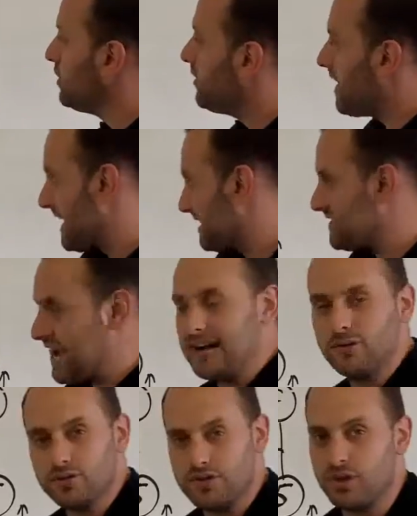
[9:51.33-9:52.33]
That
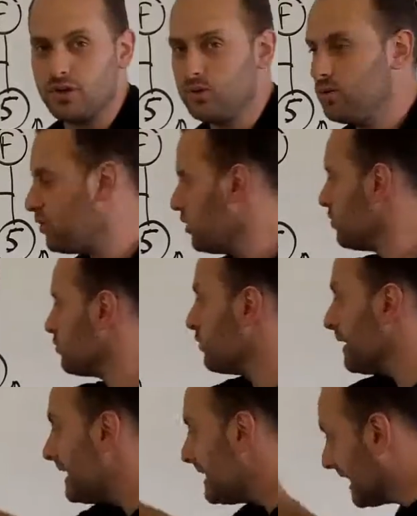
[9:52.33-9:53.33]
tells you
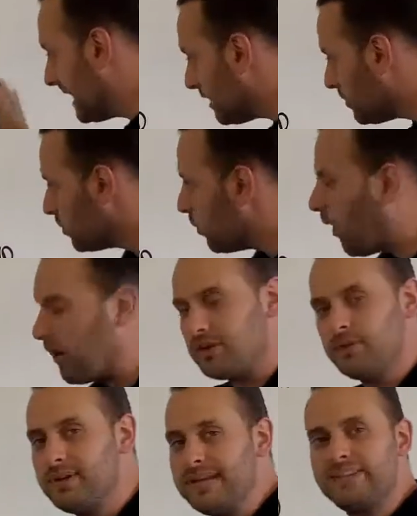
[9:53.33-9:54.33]
really what
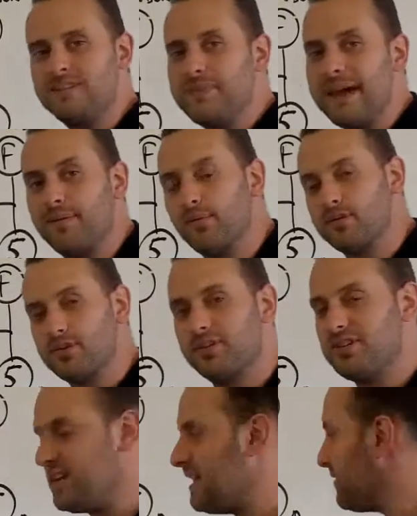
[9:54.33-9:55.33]
you need to be able to
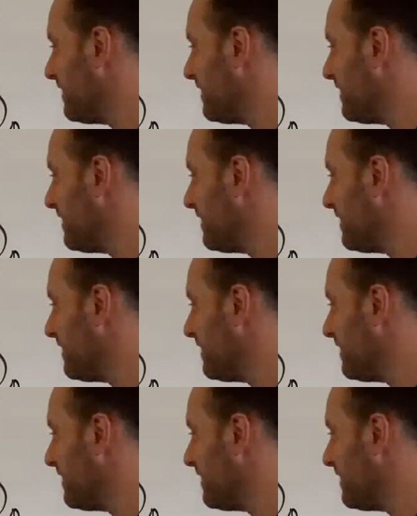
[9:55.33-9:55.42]
achieve